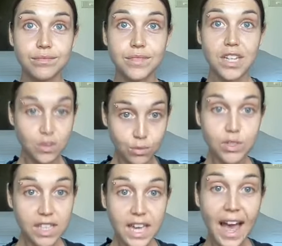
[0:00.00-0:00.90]
It's
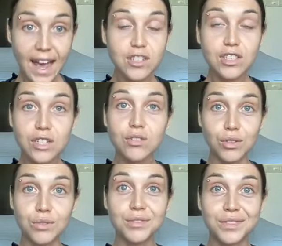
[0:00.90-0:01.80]
really actually
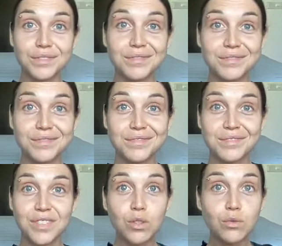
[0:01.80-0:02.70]
true.
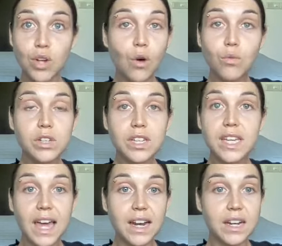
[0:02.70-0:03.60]
You don't really
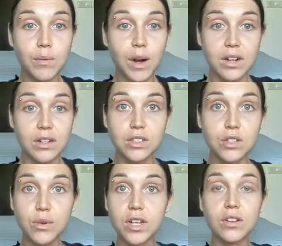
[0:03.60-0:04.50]
get anywhere
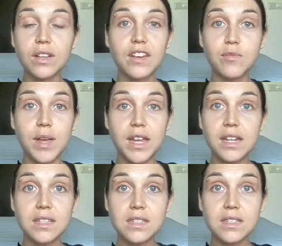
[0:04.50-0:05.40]
doing your life
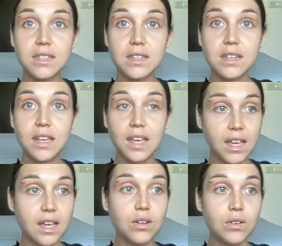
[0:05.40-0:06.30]
maintenance
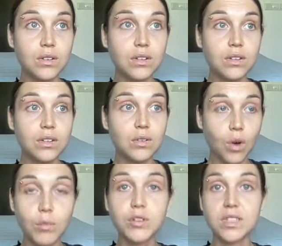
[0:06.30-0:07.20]
in
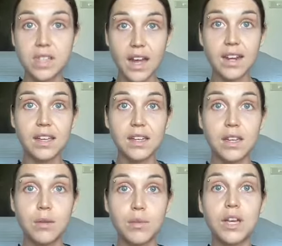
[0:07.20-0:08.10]
normal society
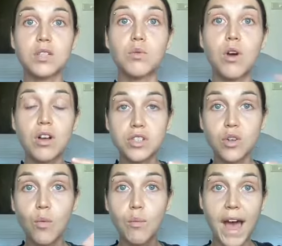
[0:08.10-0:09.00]
because we're all
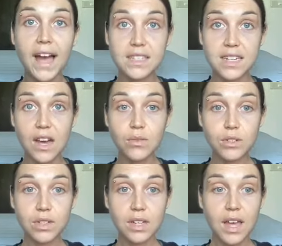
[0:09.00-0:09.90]
so maxed out
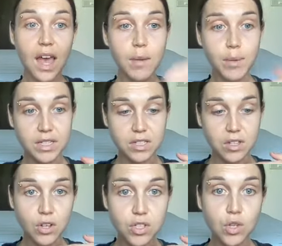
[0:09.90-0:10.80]
and because it's
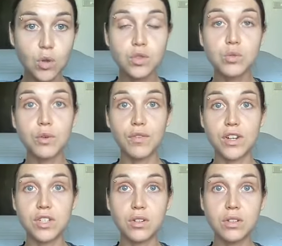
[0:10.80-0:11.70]
all so
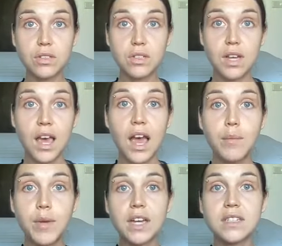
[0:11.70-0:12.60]
superficial and
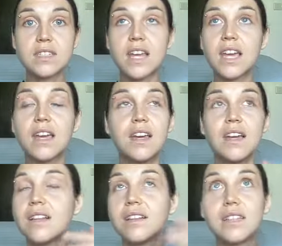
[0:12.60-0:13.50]
because it's like
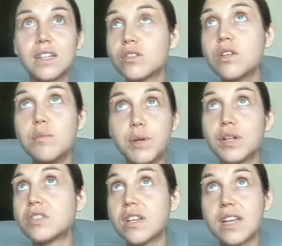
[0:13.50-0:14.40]
literally
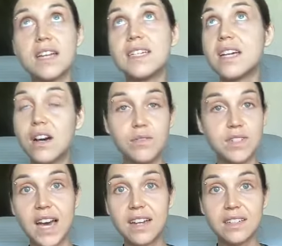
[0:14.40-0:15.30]
built on the idea of
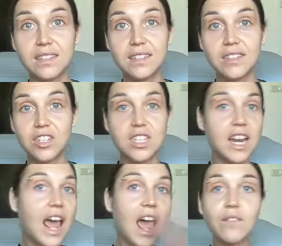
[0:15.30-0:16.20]
debt, just
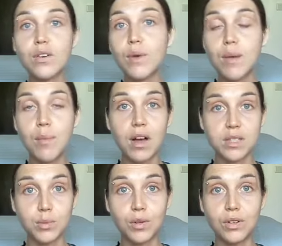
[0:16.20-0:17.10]
in every way
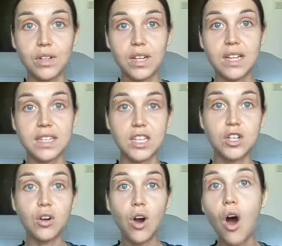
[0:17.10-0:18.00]
possible. It's like
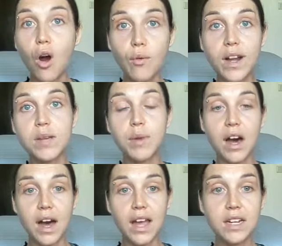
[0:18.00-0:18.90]
you're already
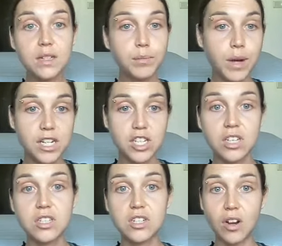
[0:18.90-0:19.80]
behind by
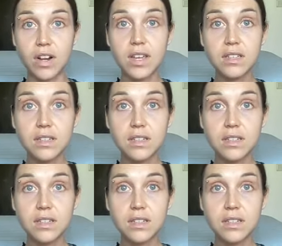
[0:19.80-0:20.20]
just starting.